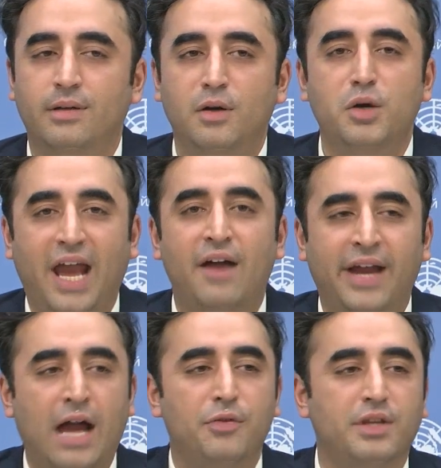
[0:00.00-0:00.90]
who
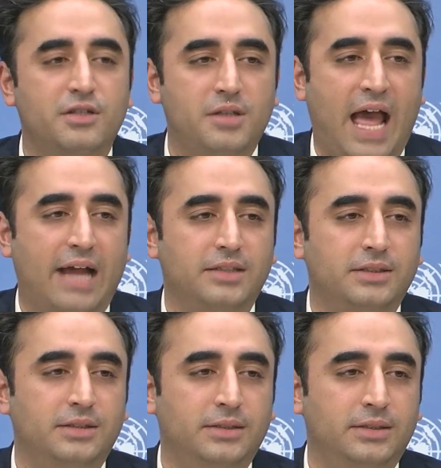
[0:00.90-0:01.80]
carry out these
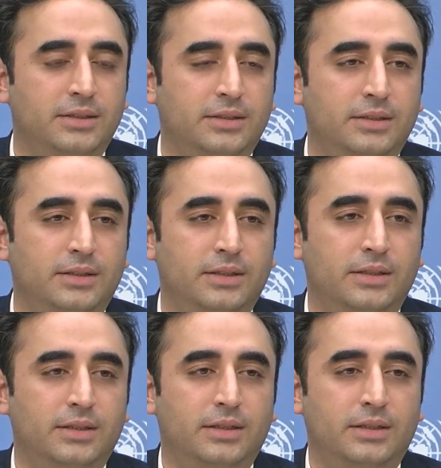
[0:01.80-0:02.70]
acts
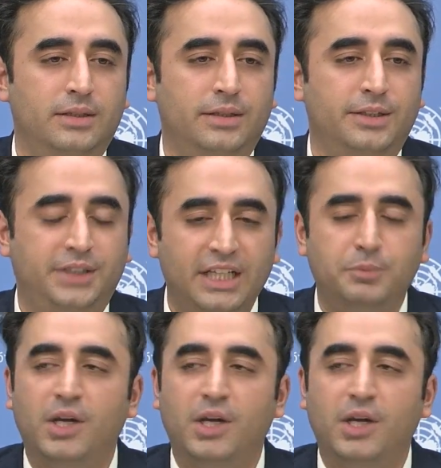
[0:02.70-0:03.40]
just